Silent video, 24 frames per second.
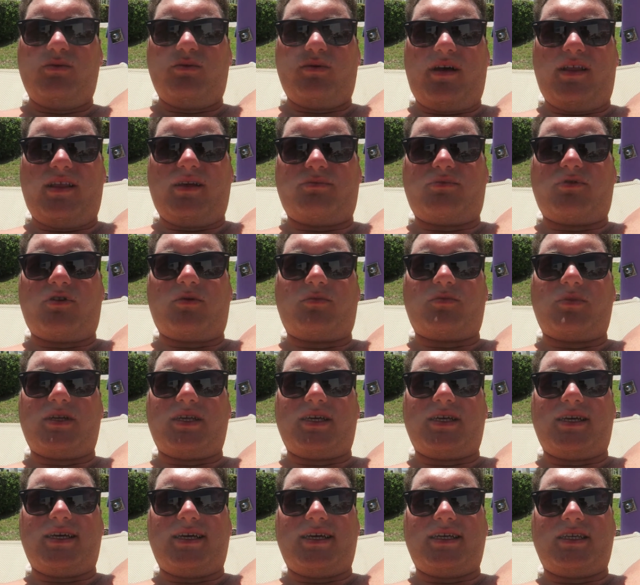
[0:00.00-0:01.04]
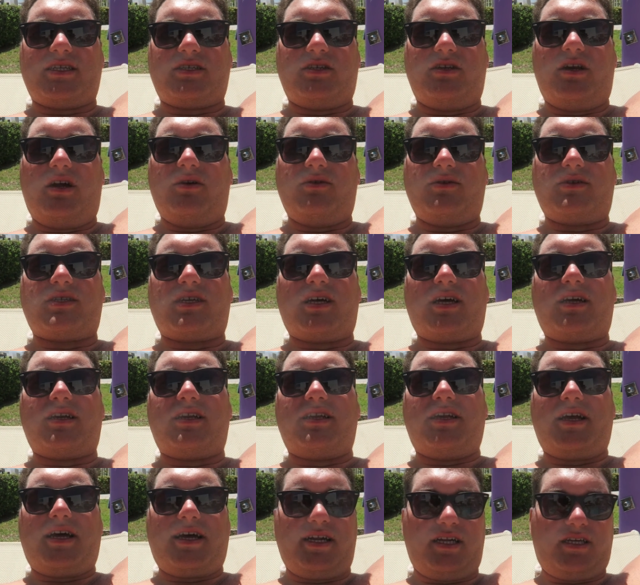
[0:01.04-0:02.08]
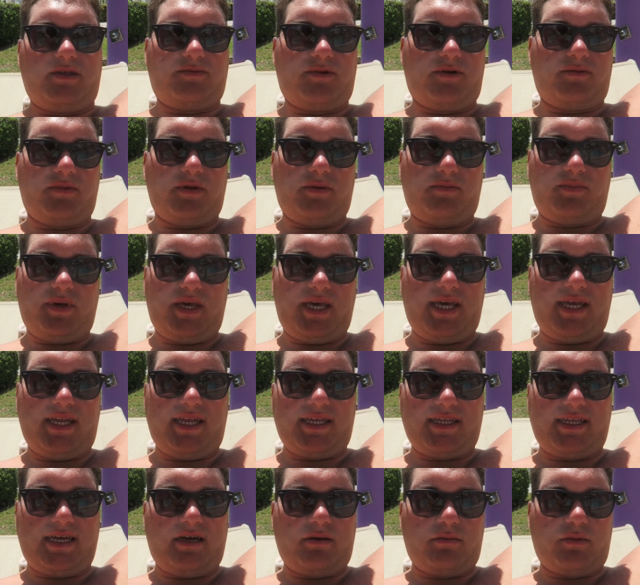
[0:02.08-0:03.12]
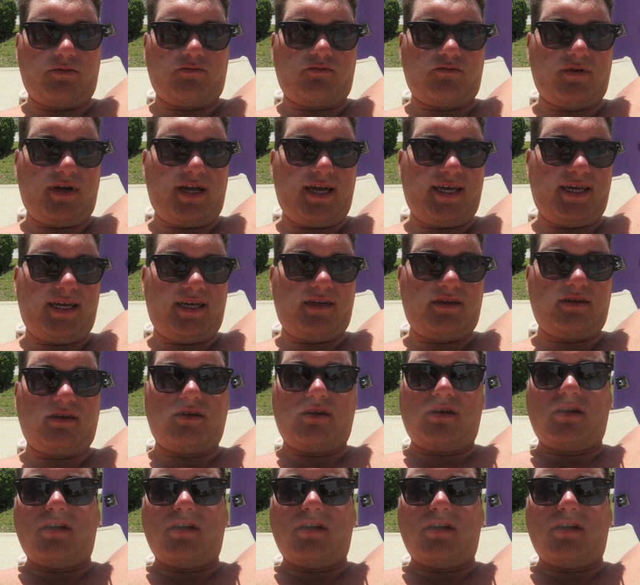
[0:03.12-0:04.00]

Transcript: where there probably is no sun and it's probably peeing it down with rain.